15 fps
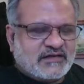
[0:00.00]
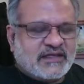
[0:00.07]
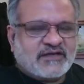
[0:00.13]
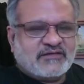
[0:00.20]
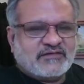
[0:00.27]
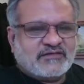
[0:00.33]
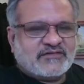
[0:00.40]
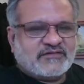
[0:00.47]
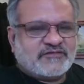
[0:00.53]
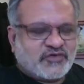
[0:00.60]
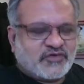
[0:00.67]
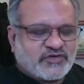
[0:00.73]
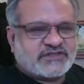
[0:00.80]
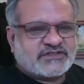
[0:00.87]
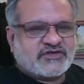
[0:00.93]
they
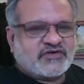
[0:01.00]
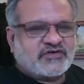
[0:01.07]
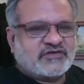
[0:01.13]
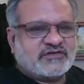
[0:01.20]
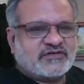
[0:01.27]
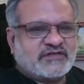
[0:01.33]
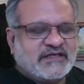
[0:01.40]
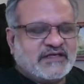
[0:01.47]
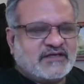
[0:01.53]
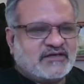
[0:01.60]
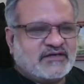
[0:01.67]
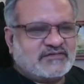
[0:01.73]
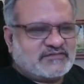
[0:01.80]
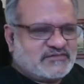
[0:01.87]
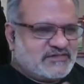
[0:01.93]
focused on
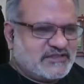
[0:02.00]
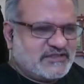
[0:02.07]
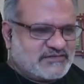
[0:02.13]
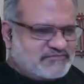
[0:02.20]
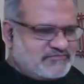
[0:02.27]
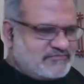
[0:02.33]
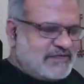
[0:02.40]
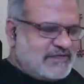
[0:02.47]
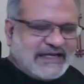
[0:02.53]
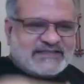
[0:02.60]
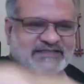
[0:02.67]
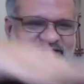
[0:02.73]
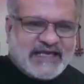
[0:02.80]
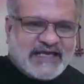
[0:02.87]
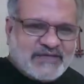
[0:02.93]
this
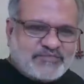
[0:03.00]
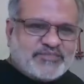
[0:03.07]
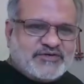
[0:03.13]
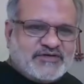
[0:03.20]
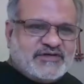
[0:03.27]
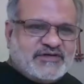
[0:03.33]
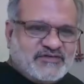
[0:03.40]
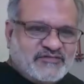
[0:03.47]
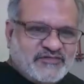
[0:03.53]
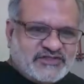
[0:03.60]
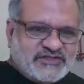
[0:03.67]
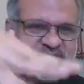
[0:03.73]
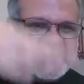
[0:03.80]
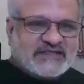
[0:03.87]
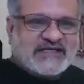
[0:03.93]
landscape in
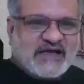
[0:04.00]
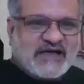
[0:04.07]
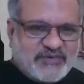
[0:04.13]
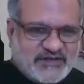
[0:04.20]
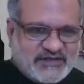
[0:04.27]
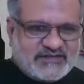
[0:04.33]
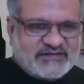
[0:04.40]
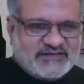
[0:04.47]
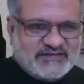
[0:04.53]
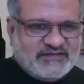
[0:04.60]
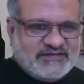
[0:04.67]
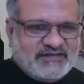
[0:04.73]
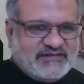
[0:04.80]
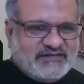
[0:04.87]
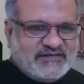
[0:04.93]
which things happened,
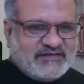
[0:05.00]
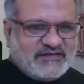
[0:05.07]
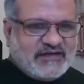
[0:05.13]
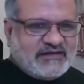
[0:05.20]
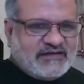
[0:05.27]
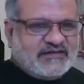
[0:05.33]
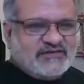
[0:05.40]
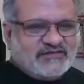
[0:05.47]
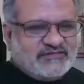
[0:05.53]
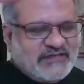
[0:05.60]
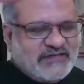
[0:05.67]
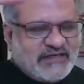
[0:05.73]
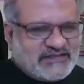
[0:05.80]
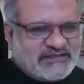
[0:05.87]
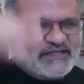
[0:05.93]
and
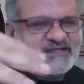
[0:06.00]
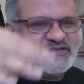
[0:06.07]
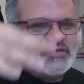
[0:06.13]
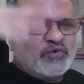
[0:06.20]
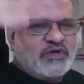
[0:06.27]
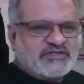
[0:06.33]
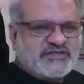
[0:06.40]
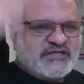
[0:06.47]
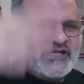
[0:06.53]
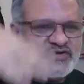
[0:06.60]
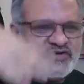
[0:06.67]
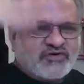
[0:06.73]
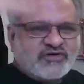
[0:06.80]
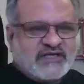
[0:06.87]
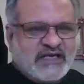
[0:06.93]
in a sense, the World
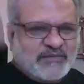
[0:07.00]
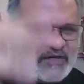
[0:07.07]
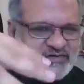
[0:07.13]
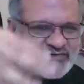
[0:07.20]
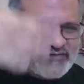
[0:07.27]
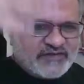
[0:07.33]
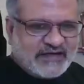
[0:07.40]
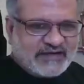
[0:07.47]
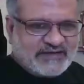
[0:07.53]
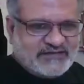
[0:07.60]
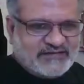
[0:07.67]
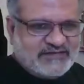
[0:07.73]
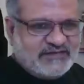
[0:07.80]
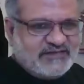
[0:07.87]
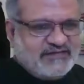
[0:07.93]
Silk Road came out of that.
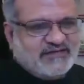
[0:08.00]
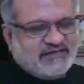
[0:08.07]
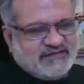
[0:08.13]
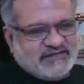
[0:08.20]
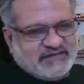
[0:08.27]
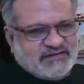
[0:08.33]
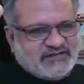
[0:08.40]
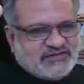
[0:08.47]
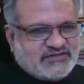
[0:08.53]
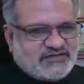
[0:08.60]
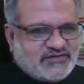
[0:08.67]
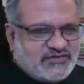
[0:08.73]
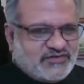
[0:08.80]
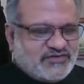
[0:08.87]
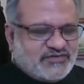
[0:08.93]

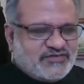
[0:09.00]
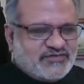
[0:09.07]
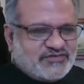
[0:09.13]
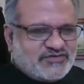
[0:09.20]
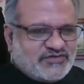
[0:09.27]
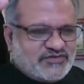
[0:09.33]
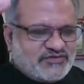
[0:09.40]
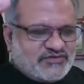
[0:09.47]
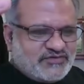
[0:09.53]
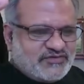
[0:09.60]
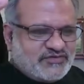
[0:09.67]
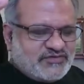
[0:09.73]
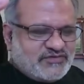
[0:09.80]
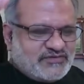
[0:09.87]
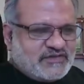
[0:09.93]
So
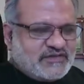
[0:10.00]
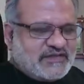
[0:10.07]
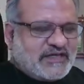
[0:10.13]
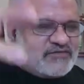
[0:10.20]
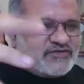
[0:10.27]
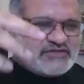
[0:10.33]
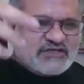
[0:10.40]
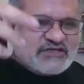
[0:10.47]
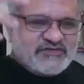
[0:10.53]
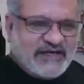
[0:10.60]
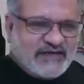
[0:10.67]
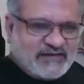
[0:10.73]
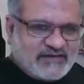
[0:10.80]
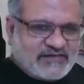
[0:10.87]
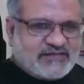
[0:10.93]
that was a
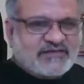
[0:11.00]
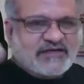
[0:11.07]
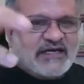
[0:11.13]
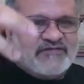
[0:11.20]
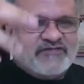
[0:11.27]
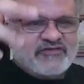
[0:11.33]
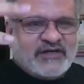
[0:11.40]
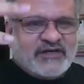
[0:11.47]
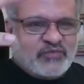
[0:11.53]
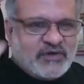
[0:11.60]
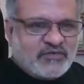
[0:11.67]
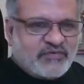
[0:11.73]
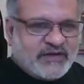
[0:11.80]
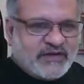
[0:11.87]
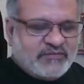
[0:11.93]
great effort in
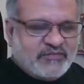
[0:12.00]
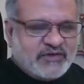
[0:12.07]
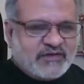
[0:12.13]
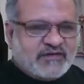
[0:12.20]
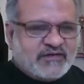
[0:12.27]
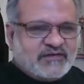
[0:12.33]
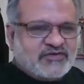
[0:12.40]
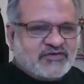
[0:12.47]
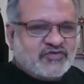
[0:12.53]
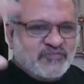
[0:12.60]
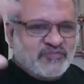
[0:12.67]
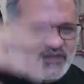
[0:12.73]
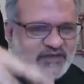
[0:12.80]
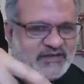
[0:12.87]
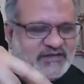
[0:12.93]
one way, but to
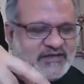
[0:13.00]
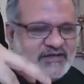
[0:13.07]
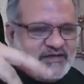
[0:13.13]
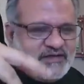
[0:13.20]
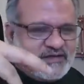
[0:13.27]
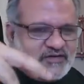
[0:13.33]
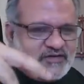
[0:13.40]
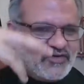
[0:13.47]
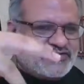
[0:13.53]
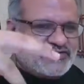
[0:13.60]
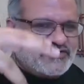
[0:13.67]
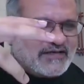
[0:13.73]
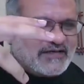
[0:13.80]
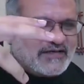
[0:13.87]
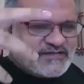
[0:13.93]
me, it also
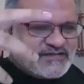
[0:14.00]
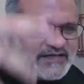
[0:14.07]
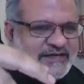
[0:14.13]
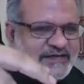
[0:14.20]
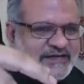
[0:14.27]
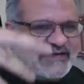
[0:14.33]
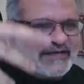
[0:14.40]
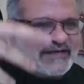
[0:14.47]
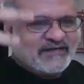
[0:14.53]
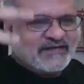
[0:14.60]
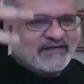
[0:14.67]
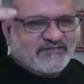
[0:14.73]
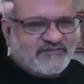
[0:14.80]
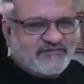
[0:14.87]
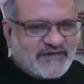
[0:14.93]
had a slightly
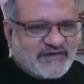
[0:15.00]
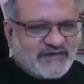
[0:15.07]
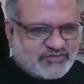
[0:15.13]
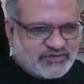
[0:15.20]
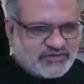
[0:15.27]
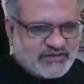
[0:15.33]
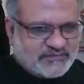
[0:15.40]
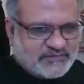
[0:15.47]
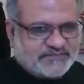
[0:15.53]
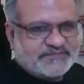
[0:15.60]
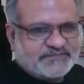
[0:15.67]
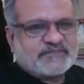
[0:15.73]
negative outcome.